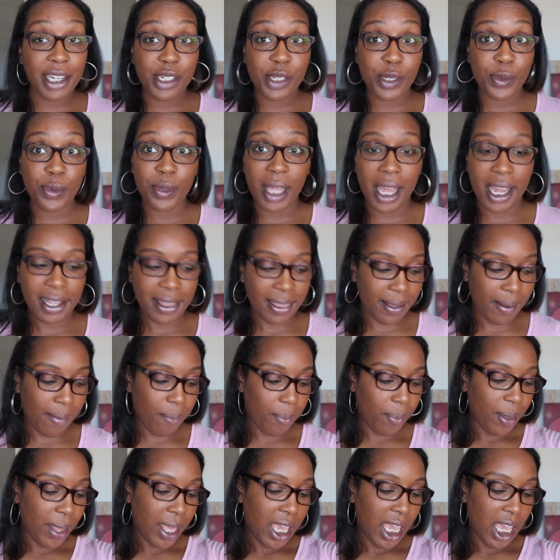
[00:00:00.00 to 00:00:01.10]
do like
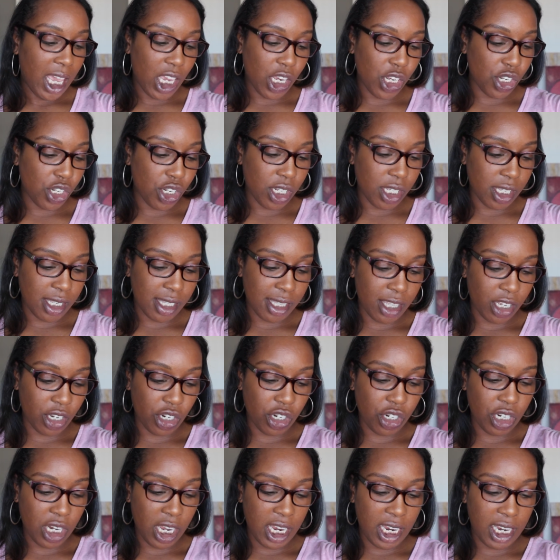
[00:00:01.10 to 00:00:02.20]
them. It's just their
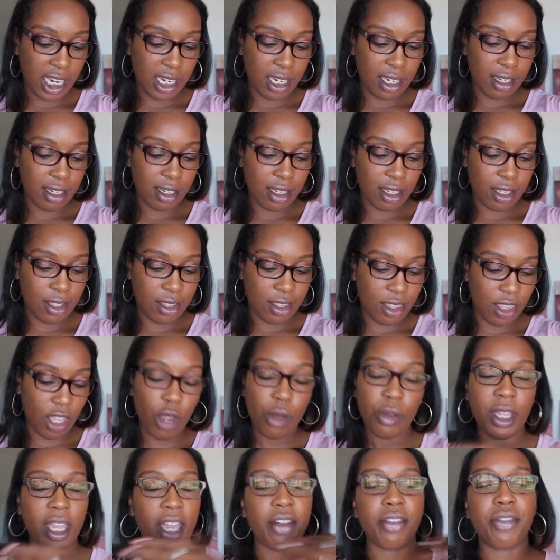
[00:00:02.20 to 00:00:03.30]
shade, they
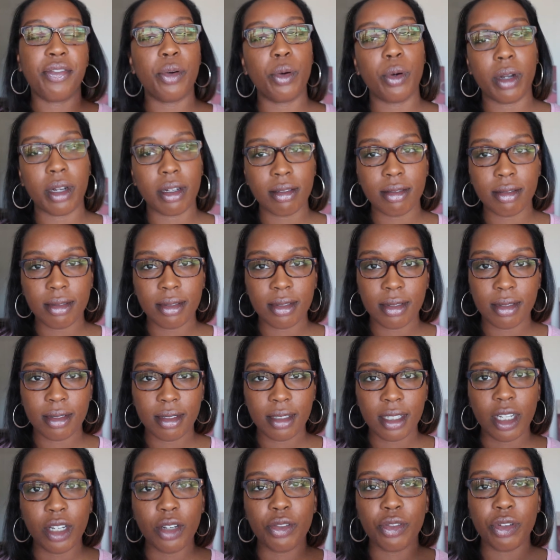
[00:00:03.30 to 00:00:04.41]
only have 4
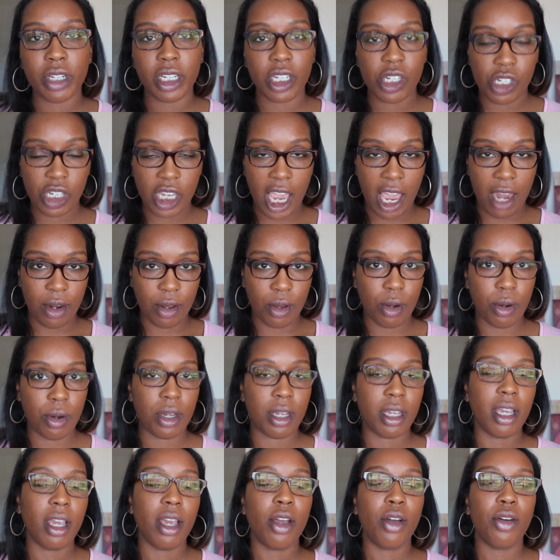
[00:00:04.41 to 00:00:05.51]
for each
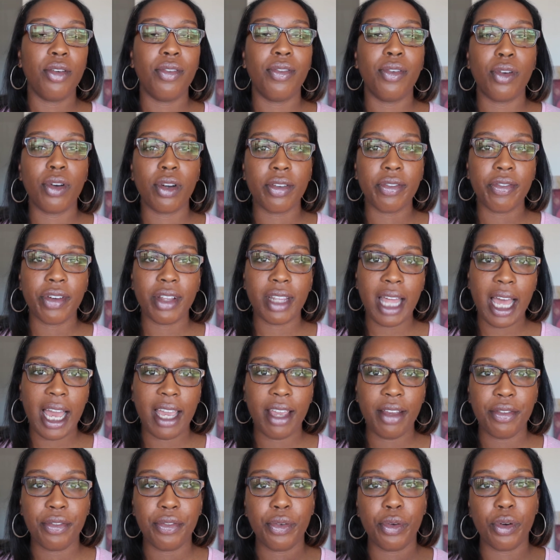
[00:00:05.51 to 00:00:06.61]
category. 4 for
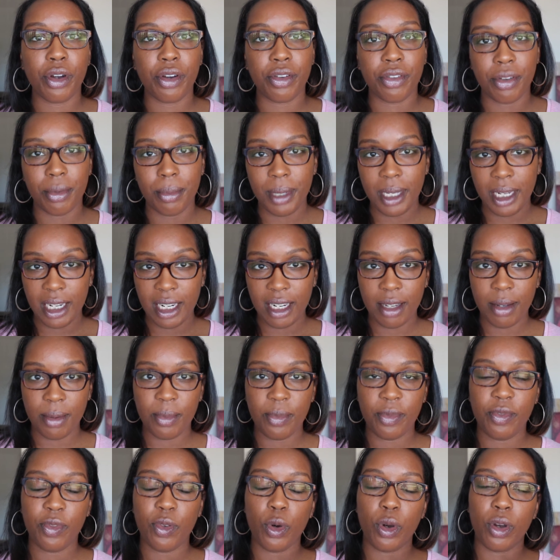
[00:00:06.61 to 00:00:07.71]
light, 4 for
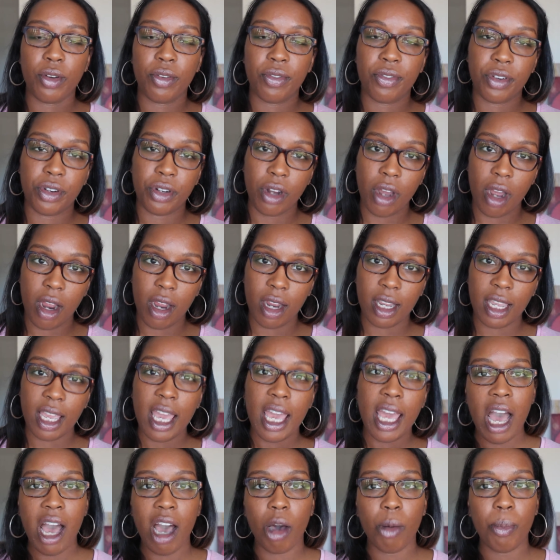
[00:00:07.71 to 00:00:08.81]
medium, 4 for dark.
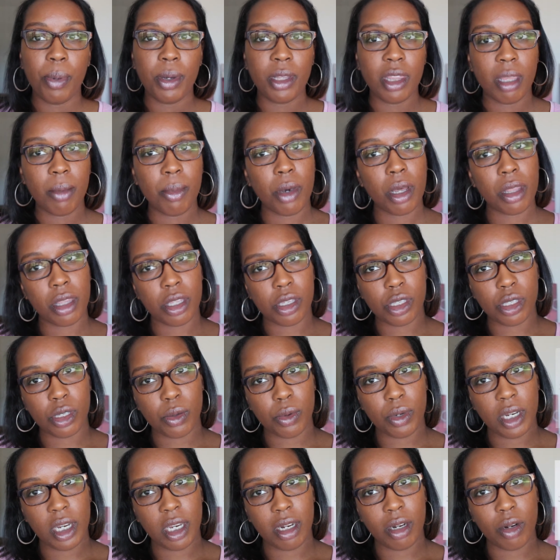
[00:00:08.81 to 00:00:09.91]
I'll put them on the
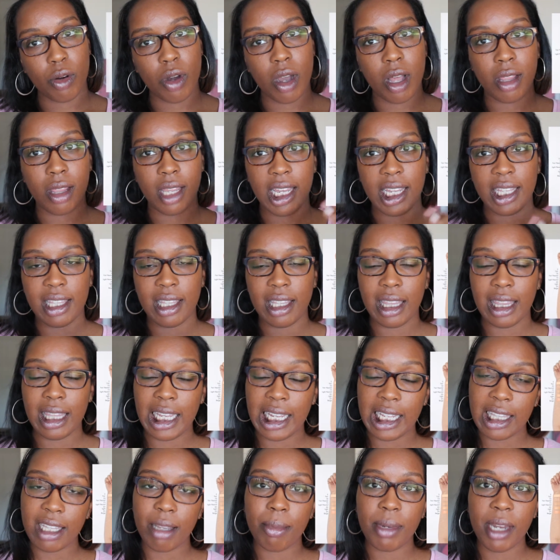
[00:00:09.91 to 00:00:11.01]
screen, or I'll
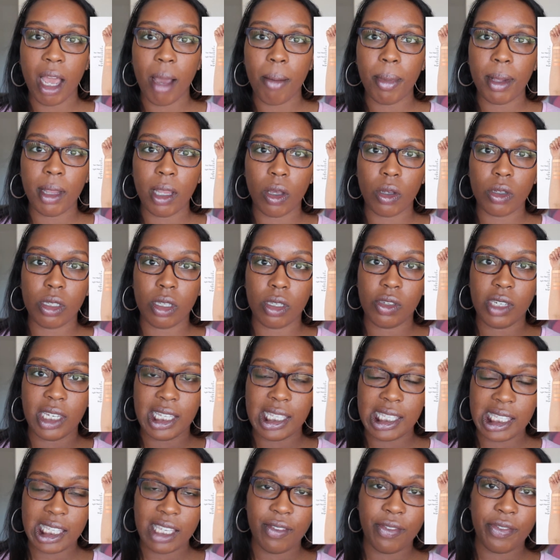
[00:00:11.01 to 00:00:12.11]
link them down below so you
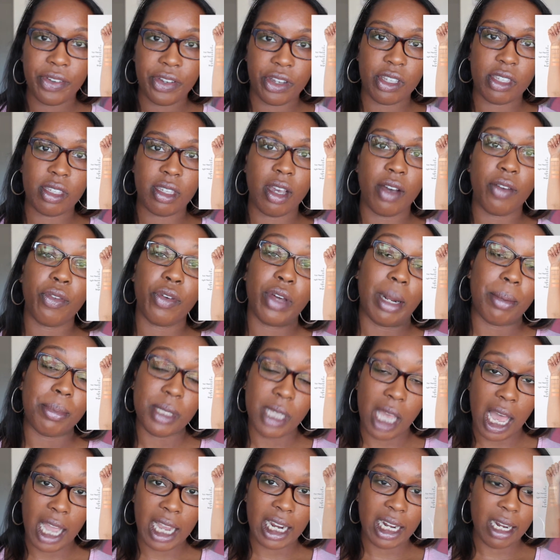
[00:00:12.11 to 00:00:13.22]
can see for yourself what I'm
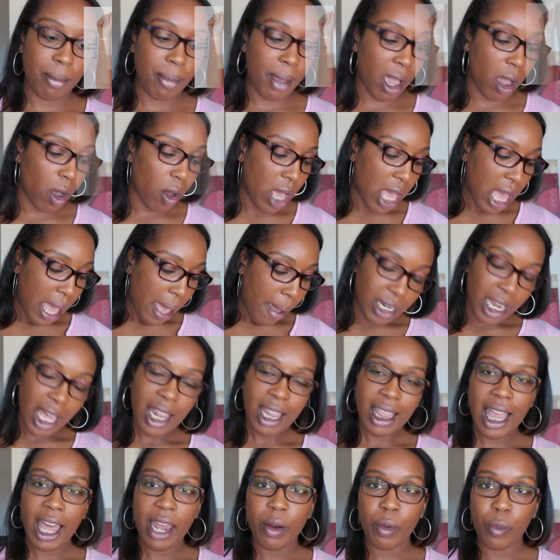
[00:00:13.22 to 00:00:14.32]
talking about.
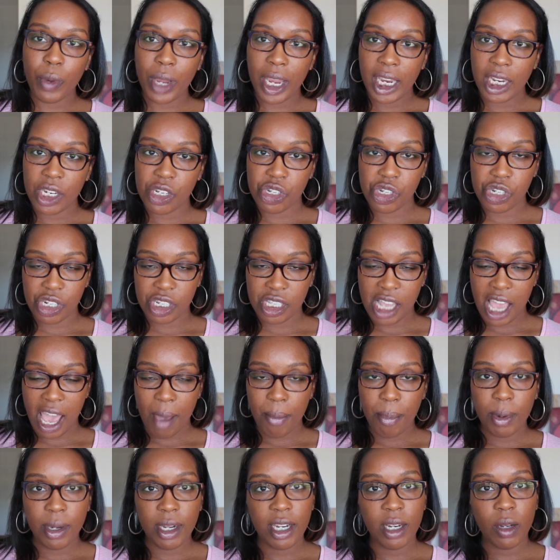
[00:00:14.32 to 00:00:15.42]
Not a lot of range just
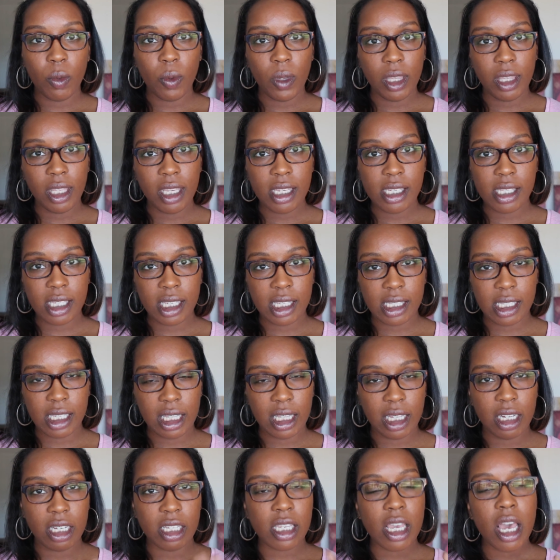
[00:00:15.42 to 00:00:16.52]
happening with these
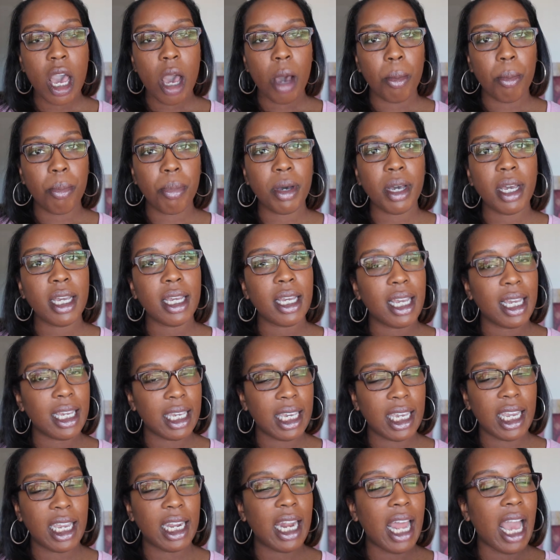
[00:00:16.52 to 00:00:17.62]
concealers, but
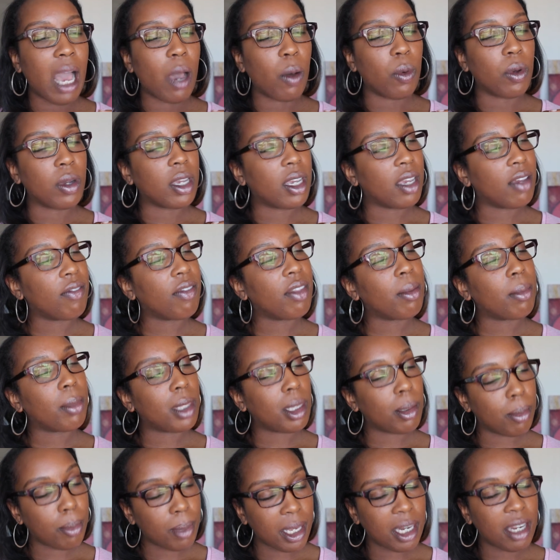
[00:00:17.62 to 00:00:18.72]
again, I will give them
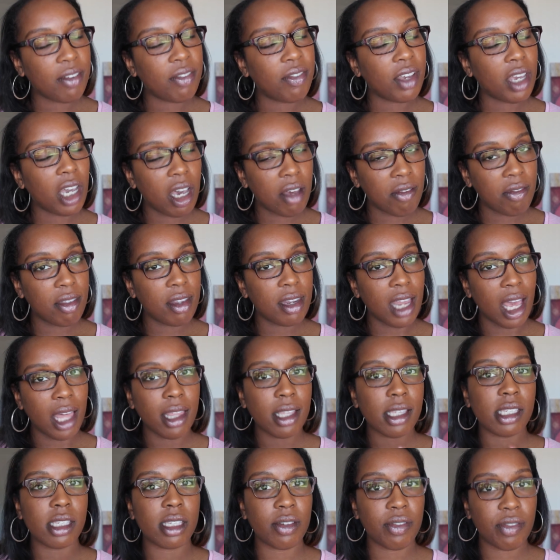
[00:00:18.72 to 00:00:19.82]
the benefit of the doubt.
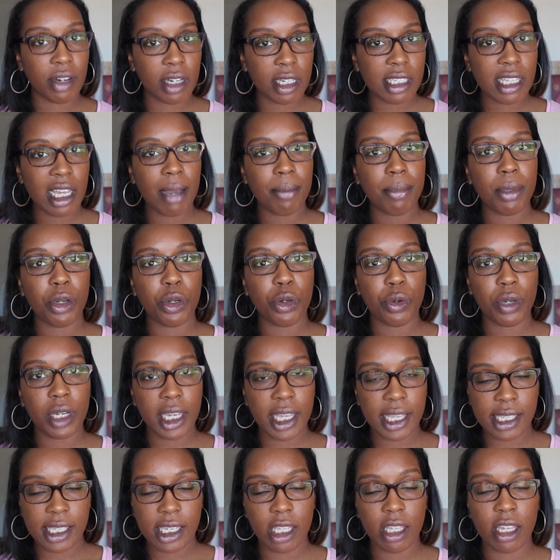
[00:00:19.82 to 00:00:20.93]
This is the first time they're doing
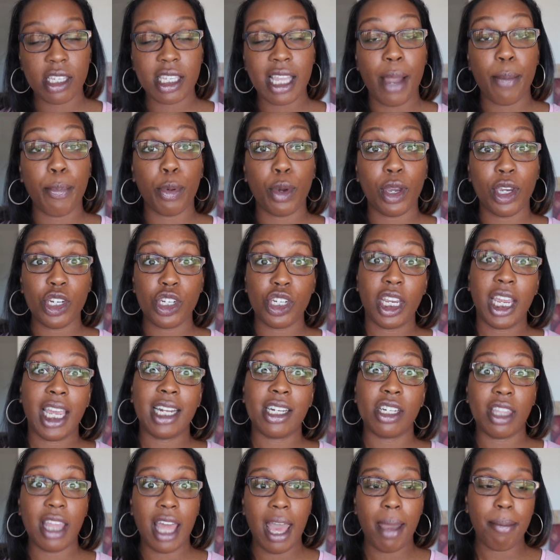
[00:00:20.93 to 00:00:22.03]
concealers. I
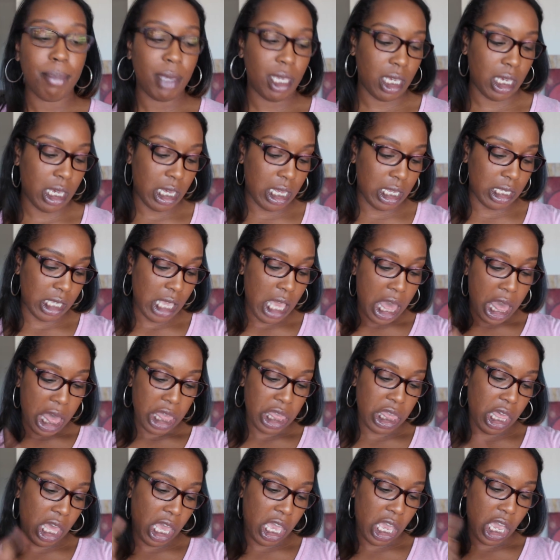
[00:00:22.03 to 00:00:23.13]
appreciate that because
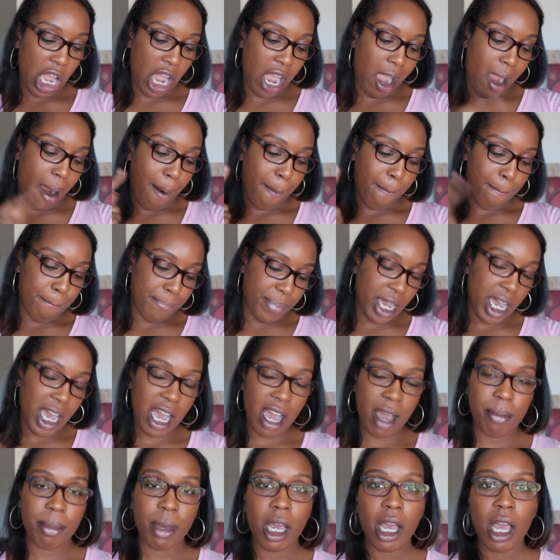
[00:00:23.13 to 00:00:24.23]
they are
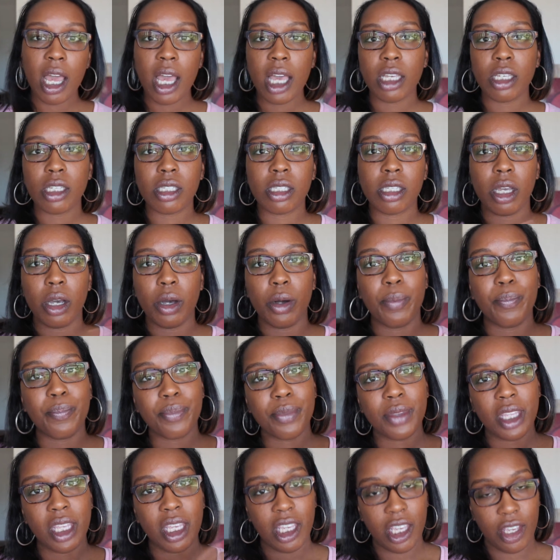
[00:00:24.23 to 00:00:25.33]
bomb. So
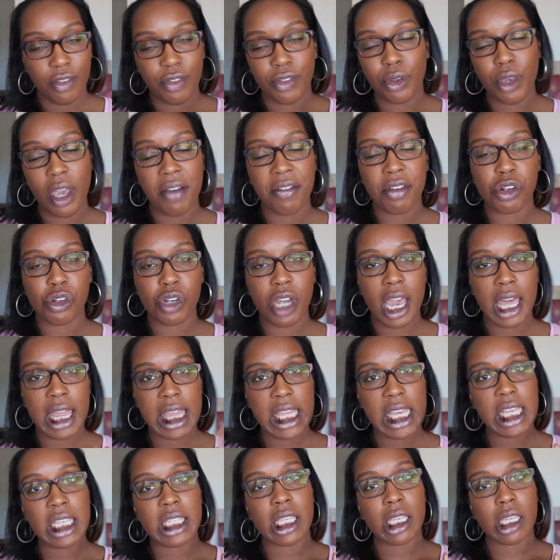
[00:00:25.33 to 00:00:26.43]
if you haven't tried
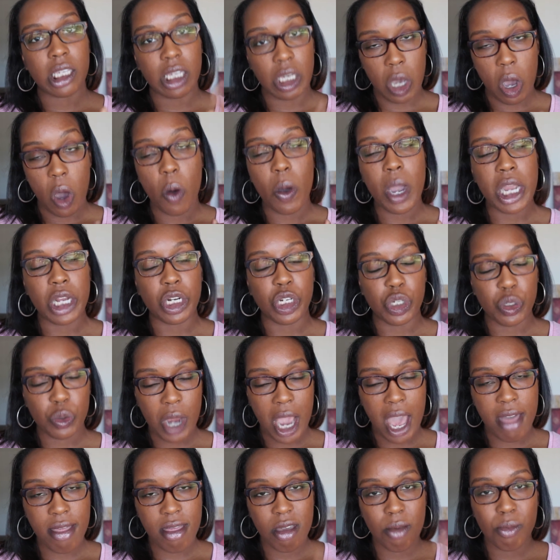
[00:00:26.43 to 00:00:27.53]
these, go and
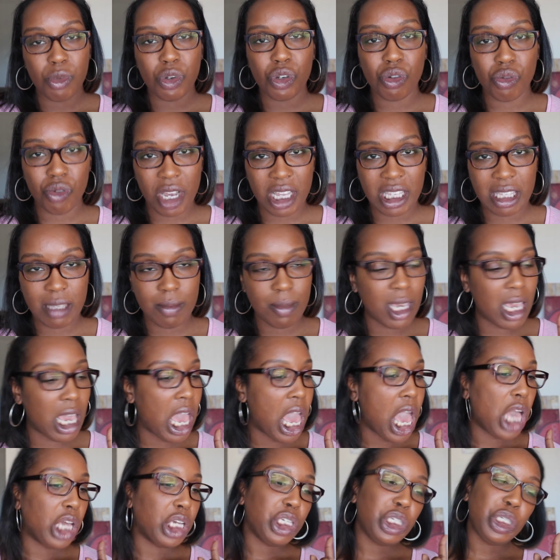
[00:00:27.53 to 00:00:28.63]
try them. Trust me,
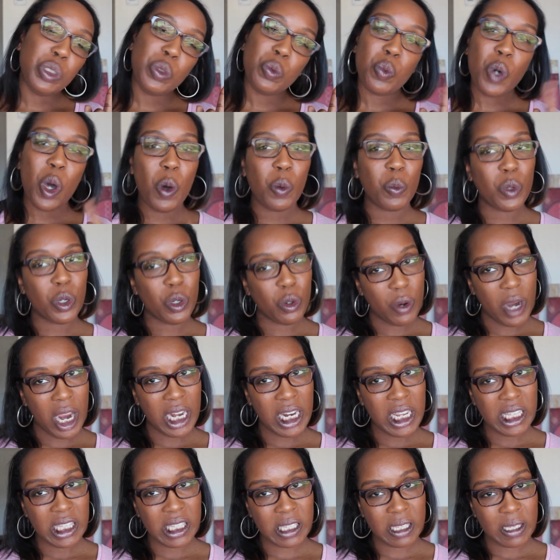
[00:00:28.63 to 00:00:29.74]
you won't regret
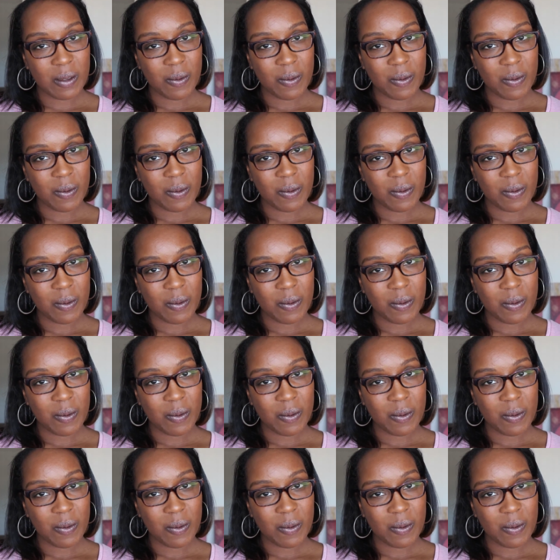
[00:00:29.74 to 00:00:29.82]
it